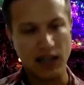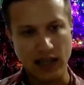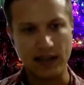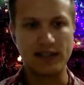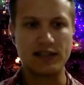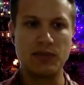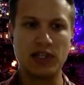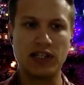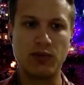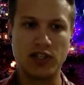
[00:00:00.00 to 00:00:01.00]
and then some
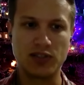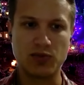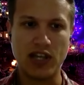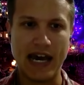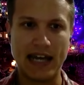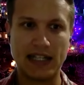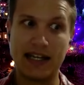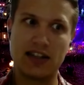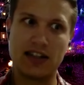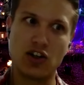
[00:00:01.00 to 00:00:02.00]
middling ones where you had
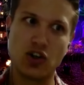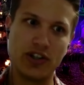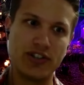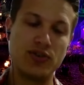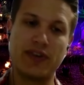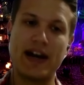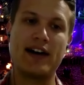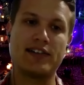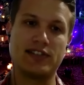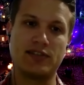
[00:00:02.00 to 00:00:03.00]
like the early
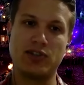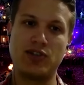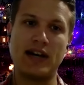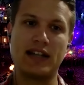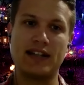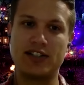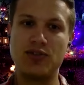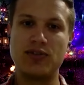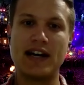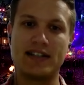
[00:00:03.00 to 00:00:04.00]
2000s where you had like
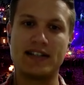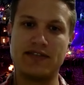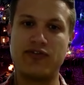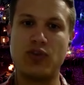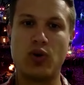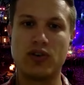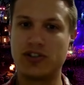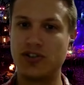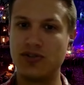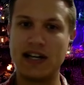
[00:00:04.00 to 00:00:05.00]
2004
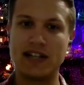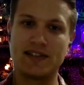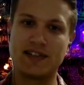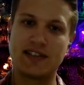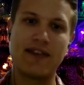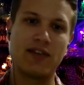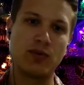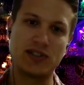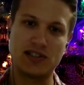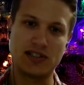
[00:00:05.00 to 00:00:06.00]
2007
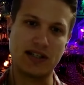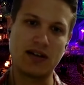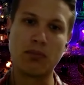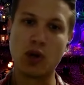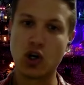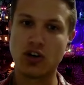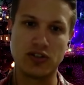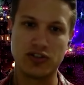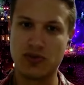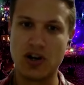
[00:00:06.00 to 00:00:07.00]
which is just like a
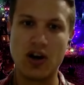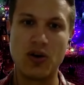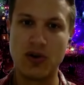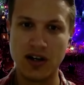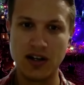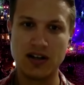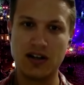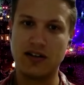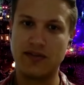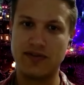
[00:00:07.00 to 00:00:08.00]
murderer's row
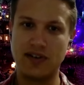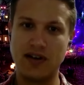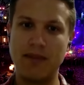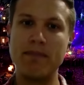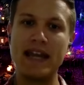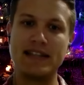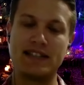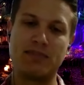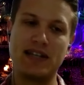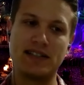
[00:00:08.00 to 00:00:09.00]
of
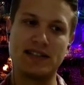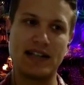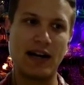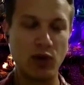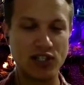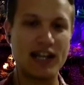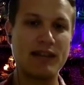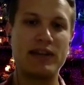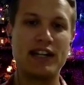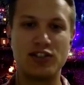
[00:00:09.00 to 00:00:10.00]
amazing pieces and i wish i
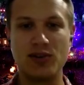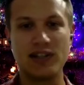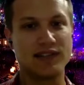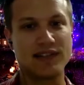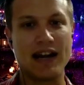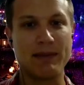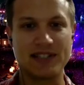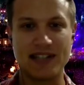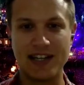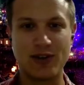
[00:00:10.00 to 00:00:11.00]
had been into it at the time
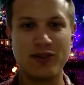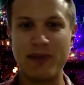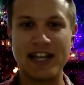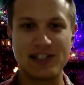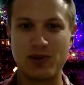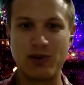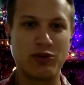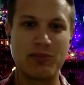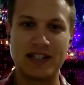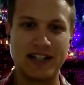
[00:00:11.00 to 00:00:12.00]
because i can only imagine what it
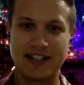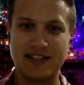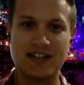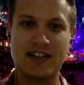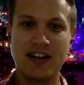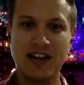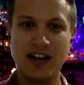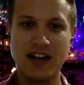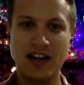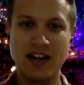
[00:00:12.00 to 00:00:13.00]
would have been like to
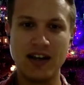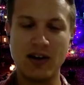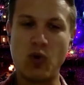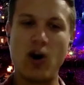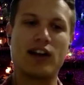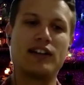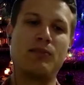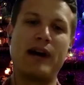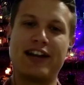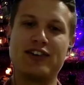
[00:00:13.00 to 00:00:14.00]
walk into
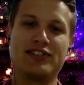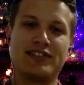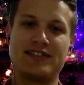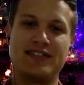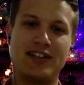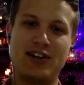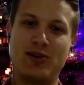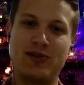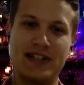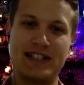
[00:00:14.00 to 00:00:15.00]
michael's you
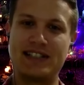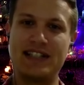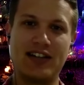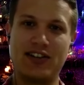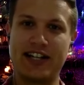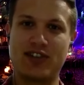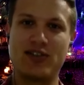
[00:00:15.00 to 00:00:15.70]
know and seeing all that